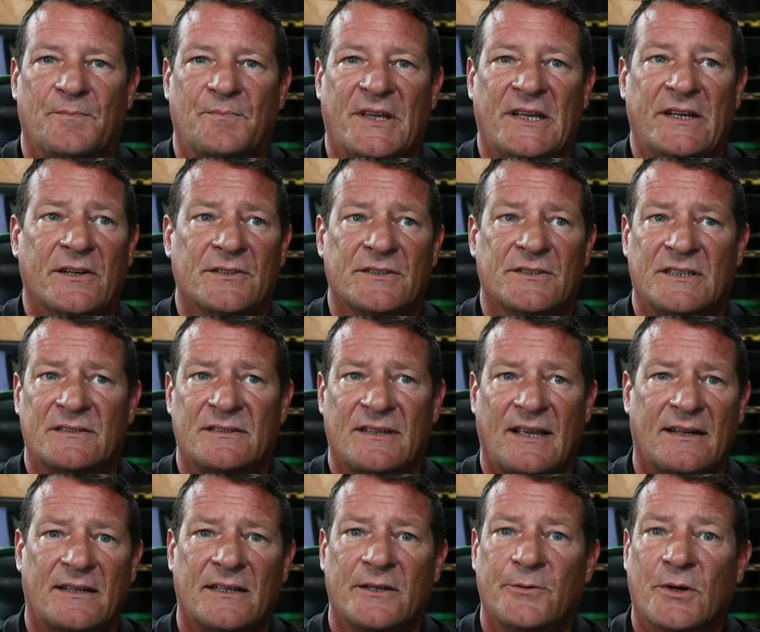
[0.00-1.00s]
He knows
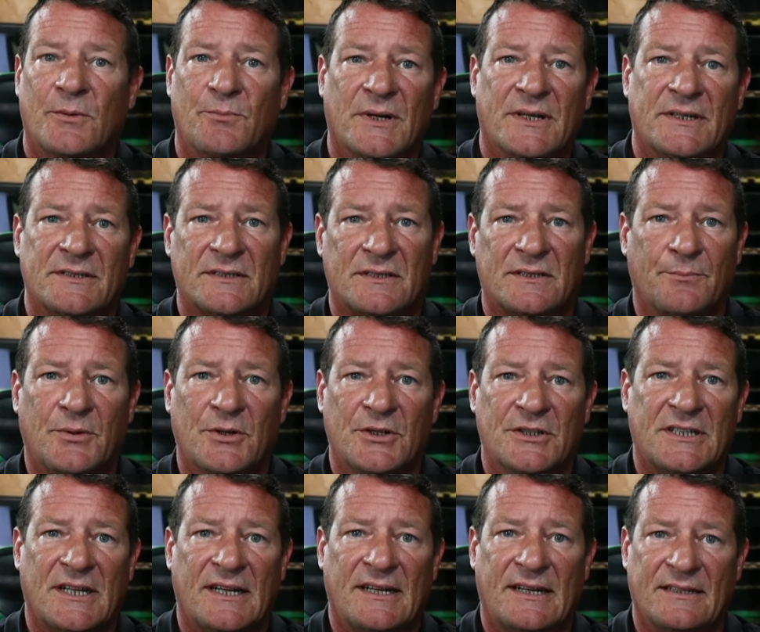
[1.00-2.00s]
exactly what buttons to
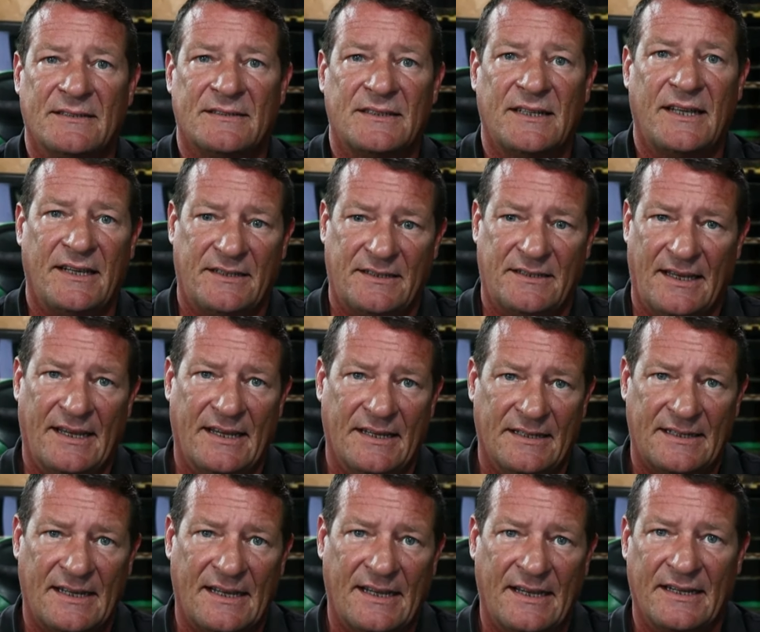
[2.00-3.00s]
push on that snake to
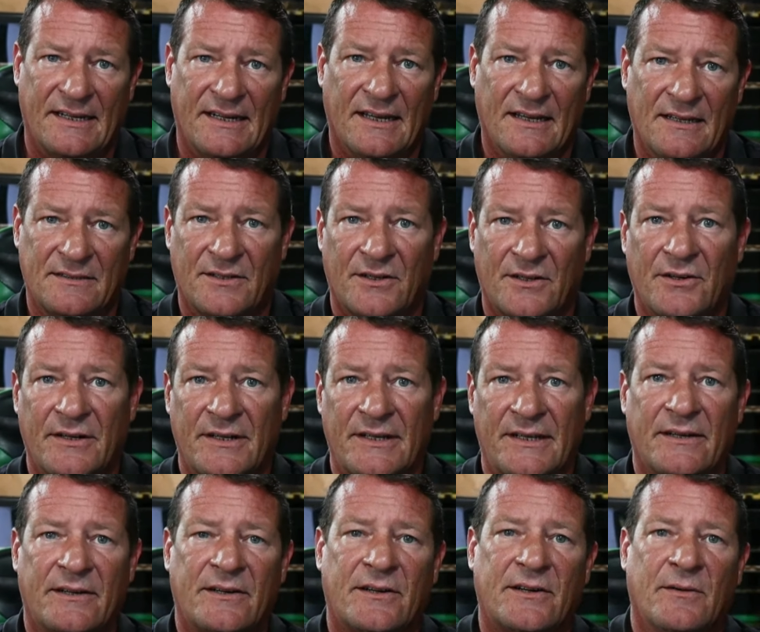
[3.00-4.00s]
antagonize her to
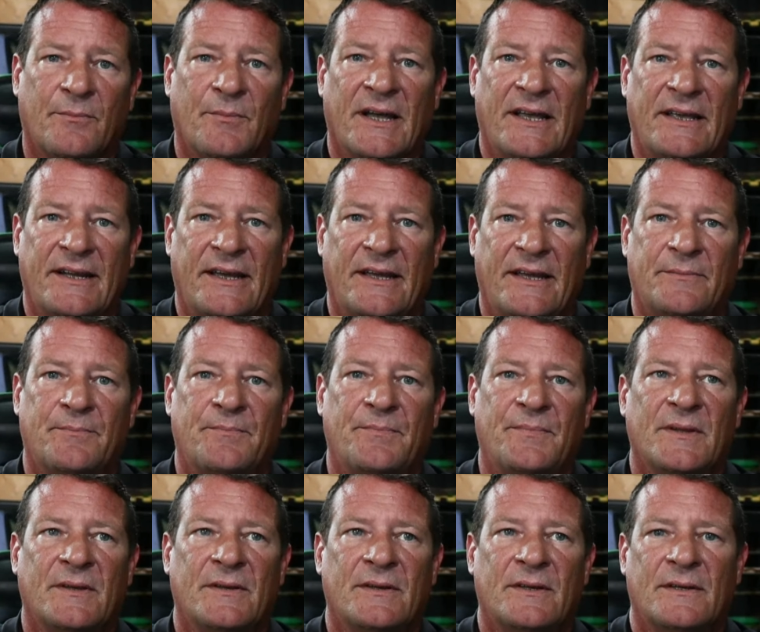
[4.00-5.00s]
get her to bite at him.
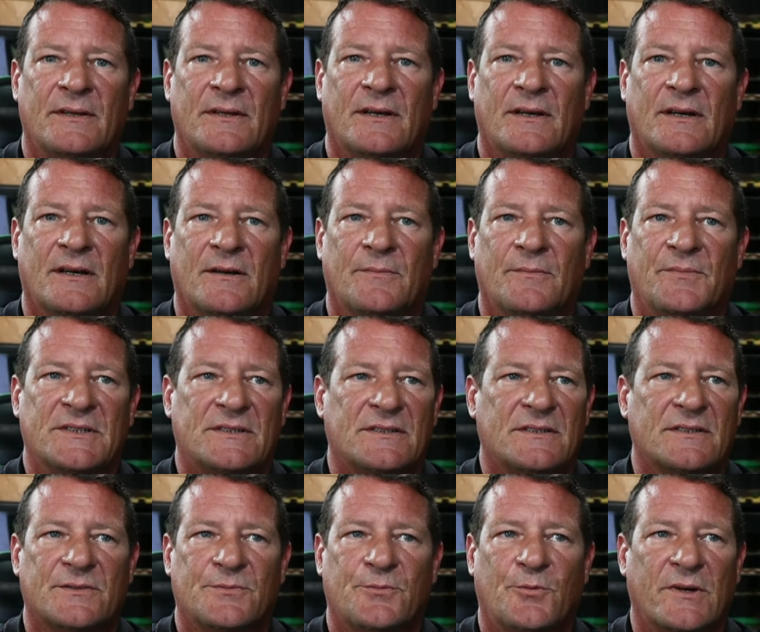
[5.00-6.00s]
This
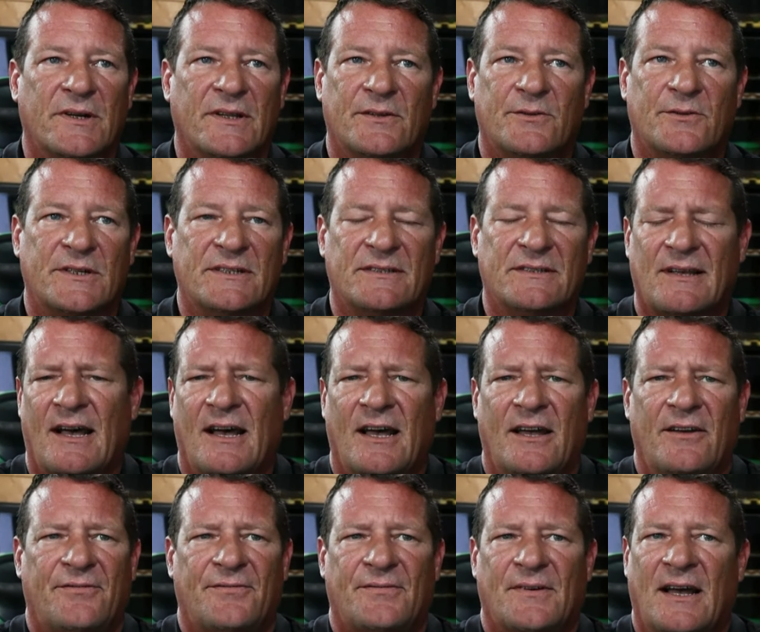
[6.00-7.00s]
is one of the reasons
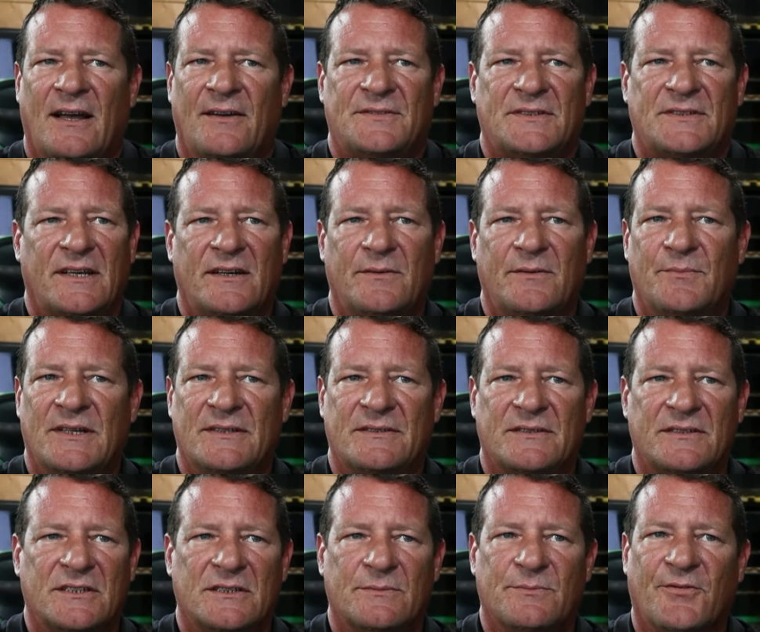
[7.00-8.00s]
I've sent him
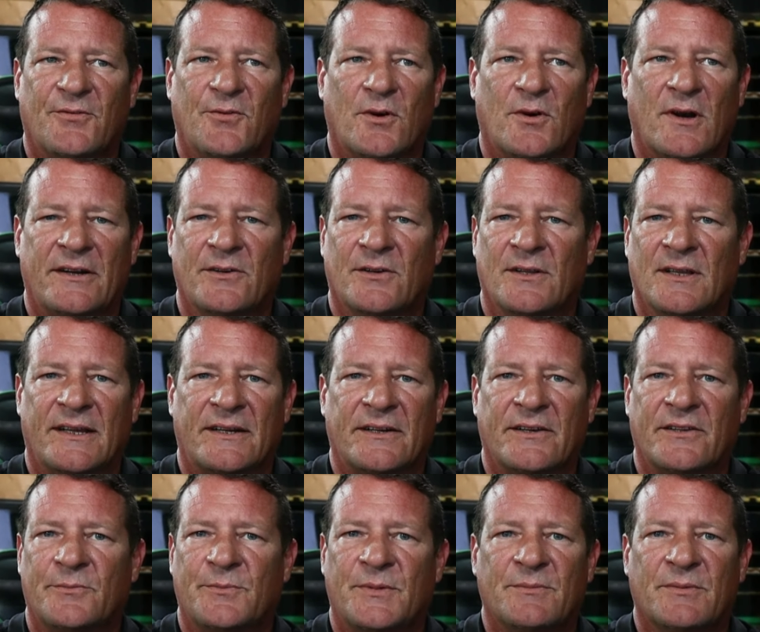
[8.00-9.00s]
messages before. I know a lot of
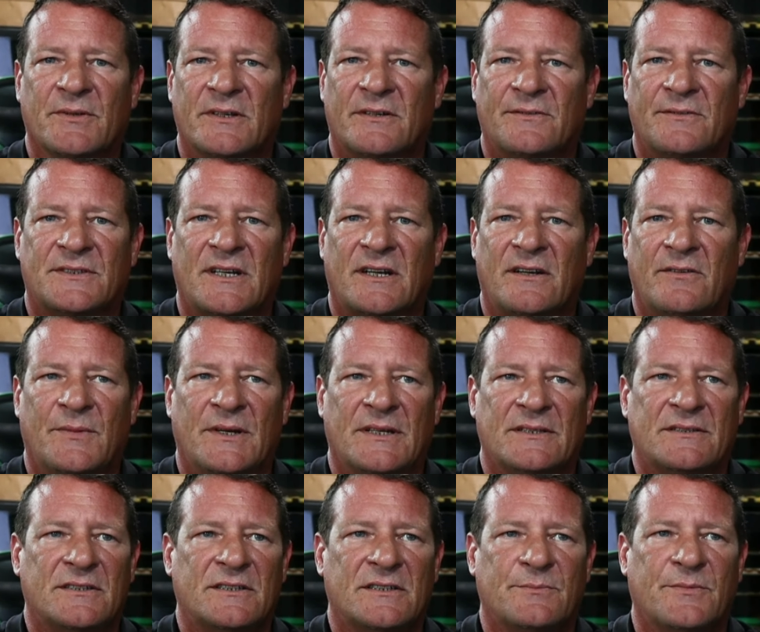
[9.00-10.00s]
other people that have sent him
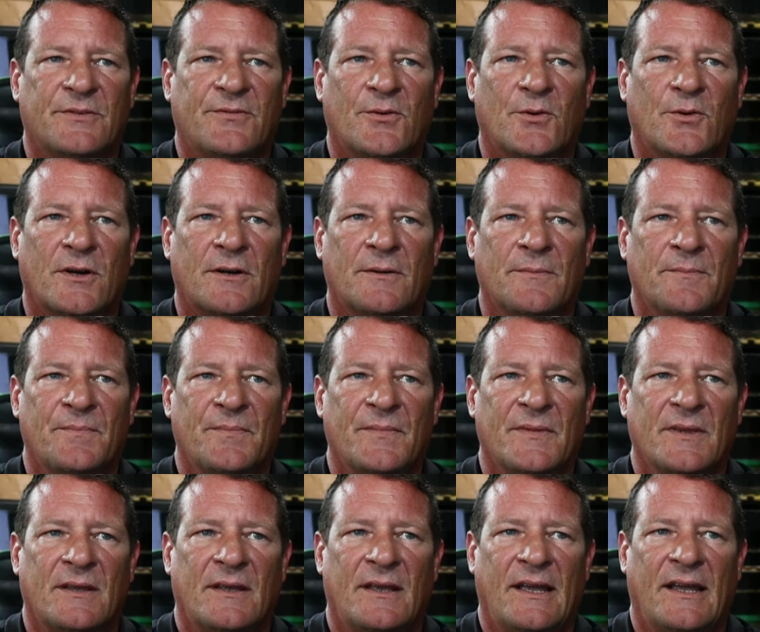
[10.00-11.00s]
messages before,
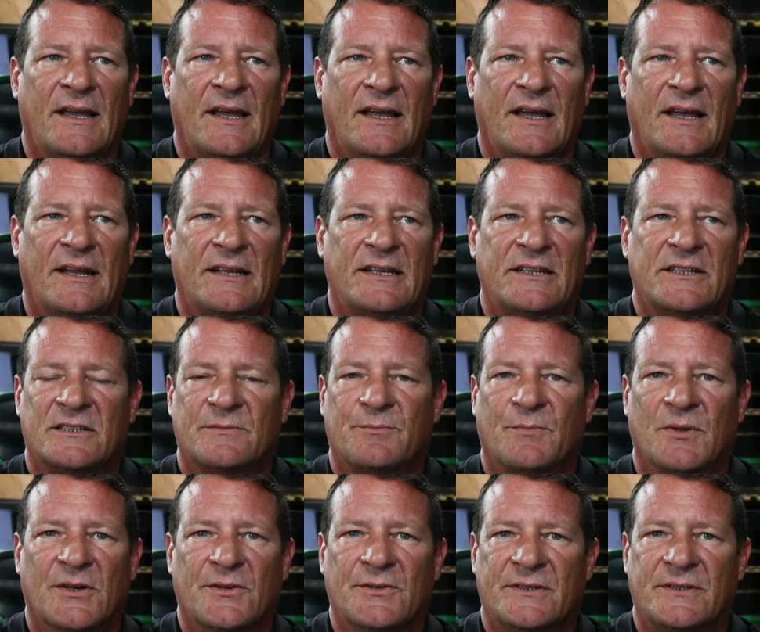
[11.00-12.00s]
and he just
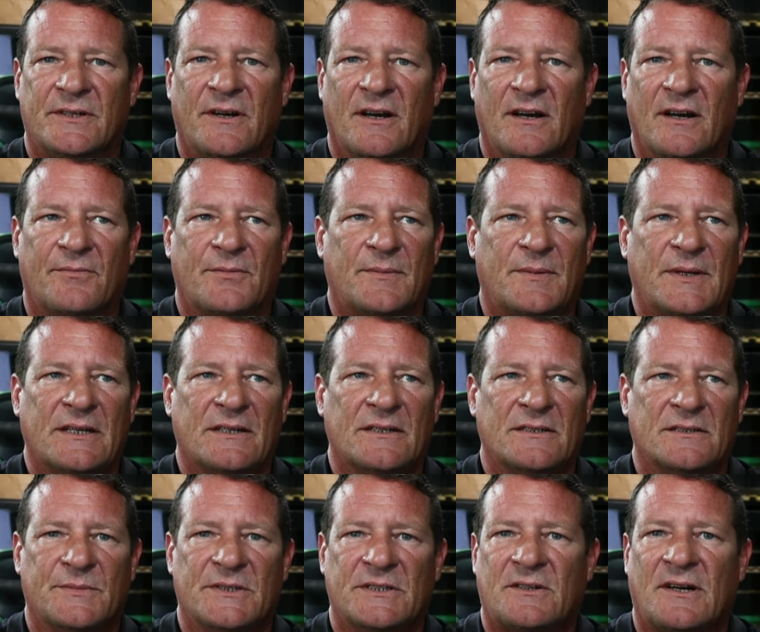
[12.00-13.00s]
blows it off
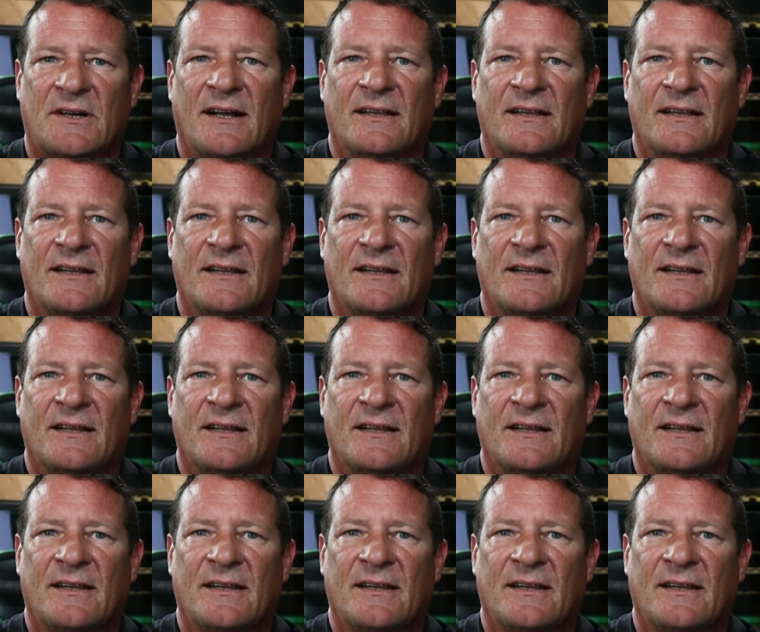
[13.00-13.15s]
because Mr.